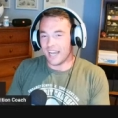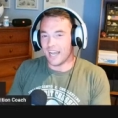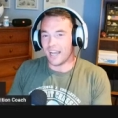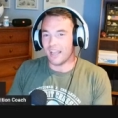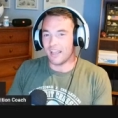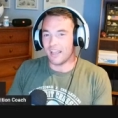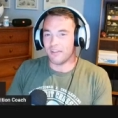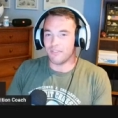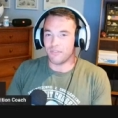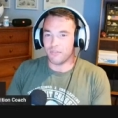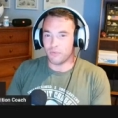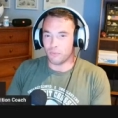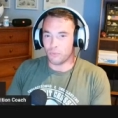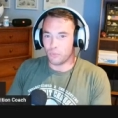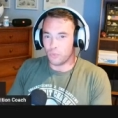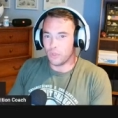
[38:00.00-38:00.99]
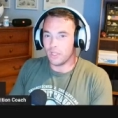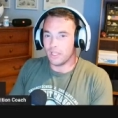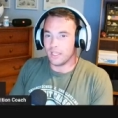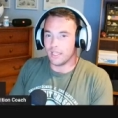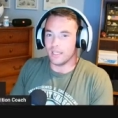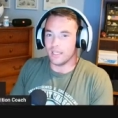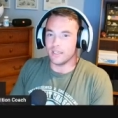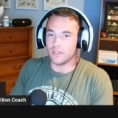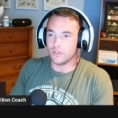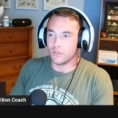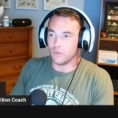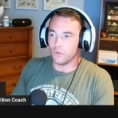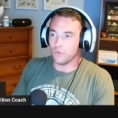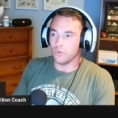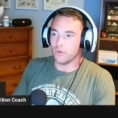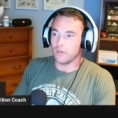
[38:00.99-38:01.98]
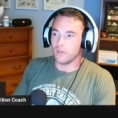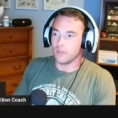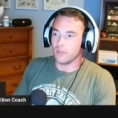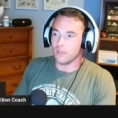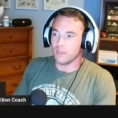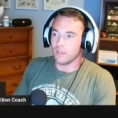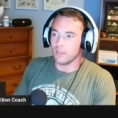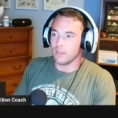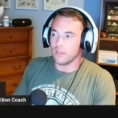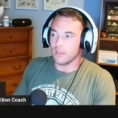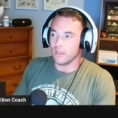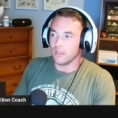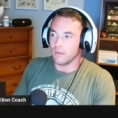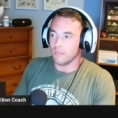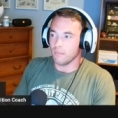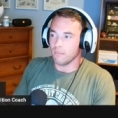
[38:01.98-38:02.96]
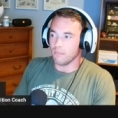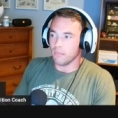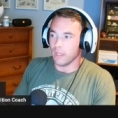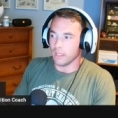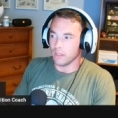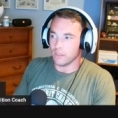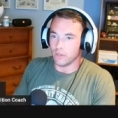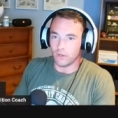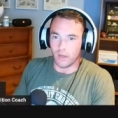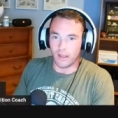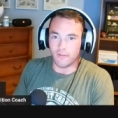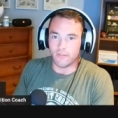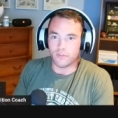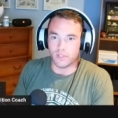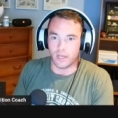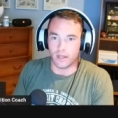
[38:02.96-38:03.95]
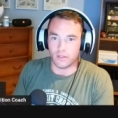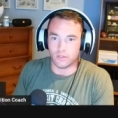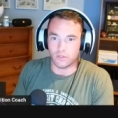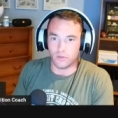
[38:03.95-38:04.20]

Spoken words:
didn't dive really into like their lifestyle